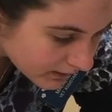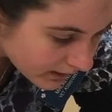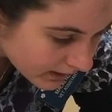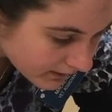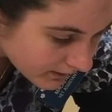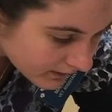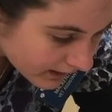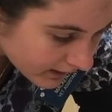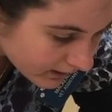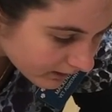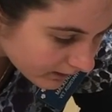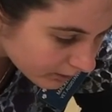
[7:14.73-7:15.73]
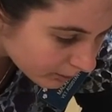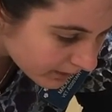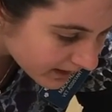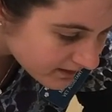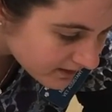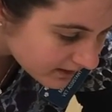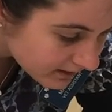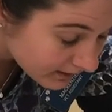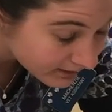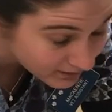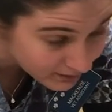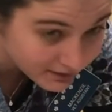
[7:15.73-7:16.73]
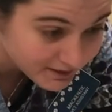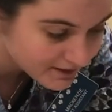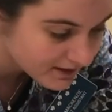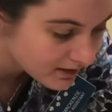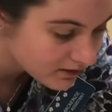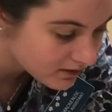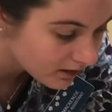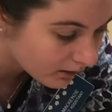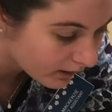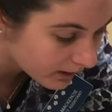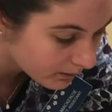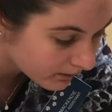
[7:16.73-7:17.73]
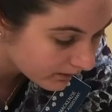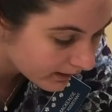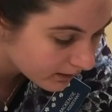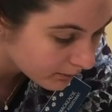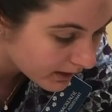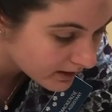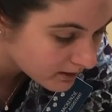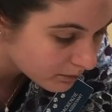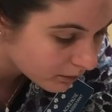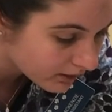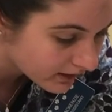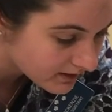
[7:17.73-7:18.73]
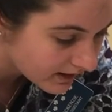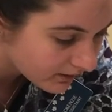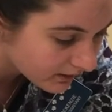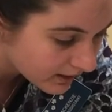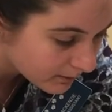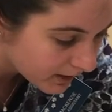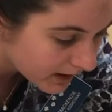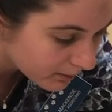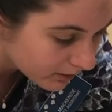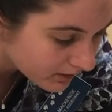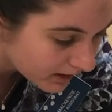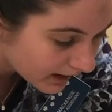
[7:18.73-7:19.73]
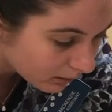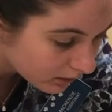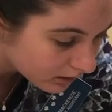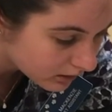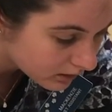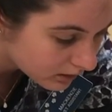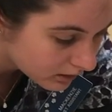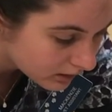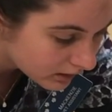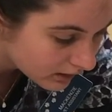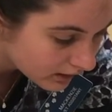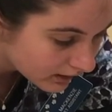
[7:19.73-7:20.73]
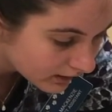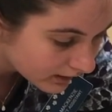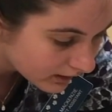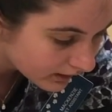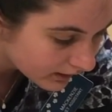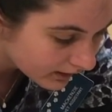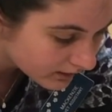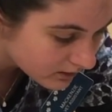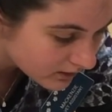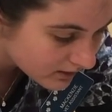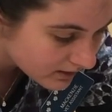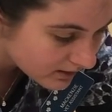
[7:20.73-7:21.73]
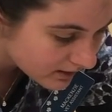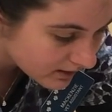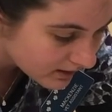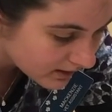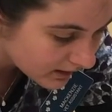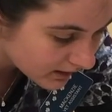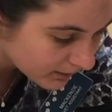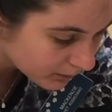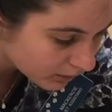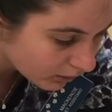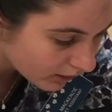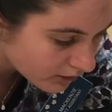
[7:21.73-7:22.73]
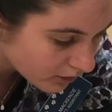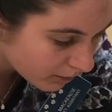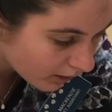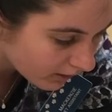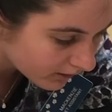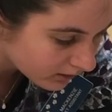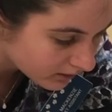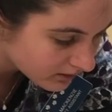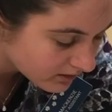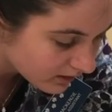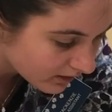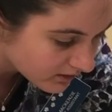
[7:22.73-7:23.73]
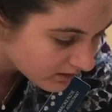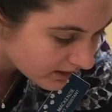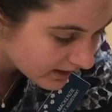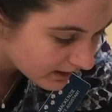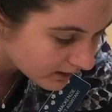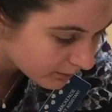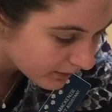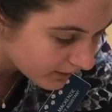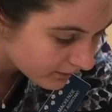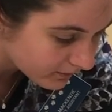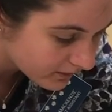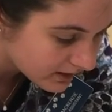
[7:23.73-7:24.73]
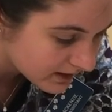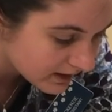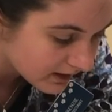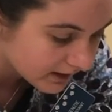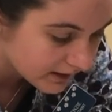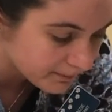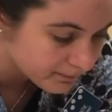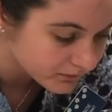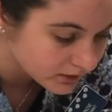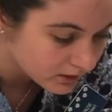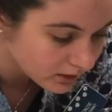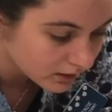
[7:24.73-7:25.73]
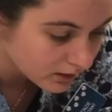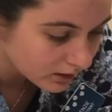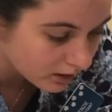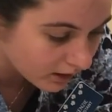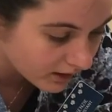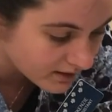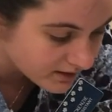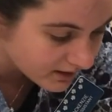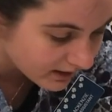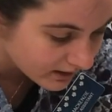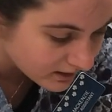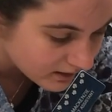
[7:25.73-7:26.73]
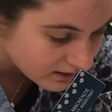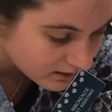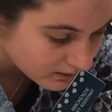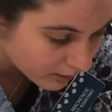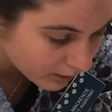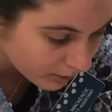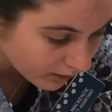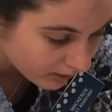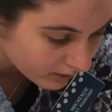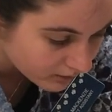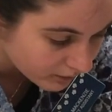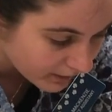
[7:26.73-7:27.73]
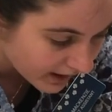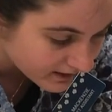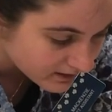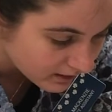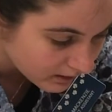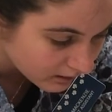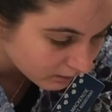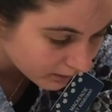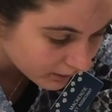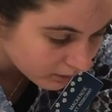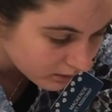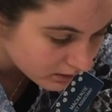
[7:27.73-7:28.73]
And this can get a little messy, as you can see, so I would recommend putting down a paper towel. And as you can see, the larger particles are staying above the gauze, and the smaller particles are passing through.